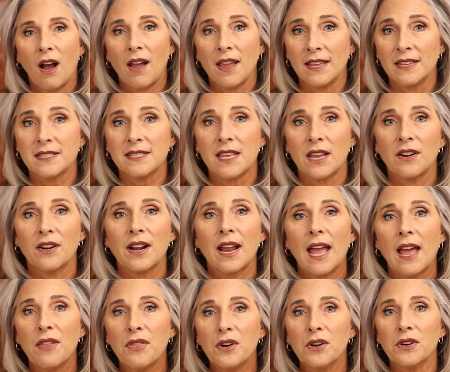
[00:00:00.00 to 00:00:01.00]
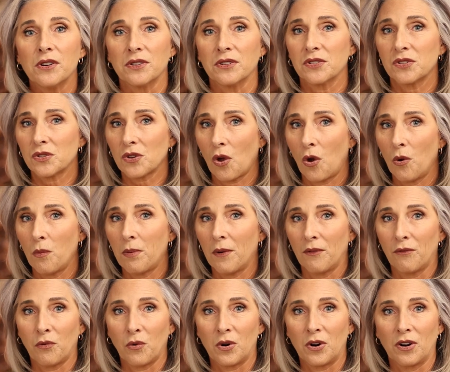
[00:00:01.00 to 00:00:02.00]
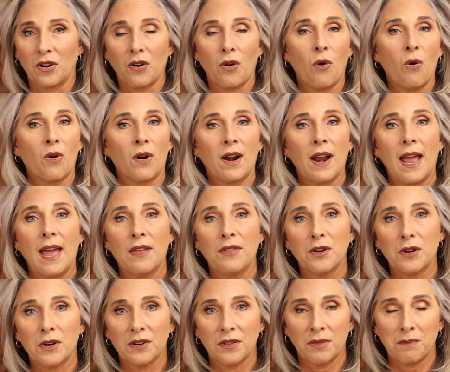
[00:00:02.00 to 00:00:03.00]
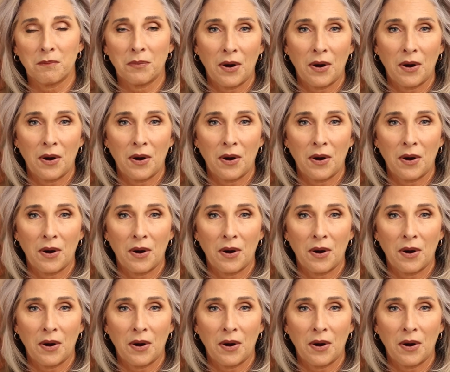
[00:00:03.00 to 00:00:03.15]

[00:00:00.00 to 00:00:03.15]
Is there other scope of work or other